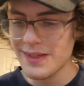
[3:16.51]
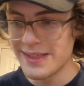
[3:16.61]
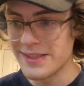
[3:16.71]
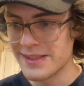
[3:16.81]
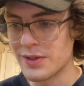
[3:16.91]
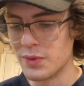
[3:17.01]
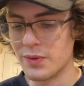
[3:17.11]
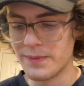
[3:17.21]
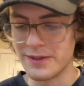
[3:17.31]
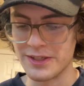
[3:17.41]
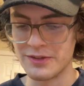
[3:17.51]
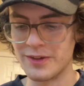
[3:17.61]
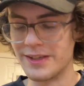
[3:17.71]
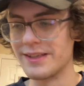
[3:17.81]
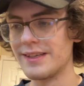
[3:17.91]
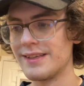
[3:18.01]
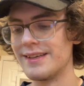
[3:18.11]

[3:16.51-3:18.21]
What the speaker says: this is cool, this is fun.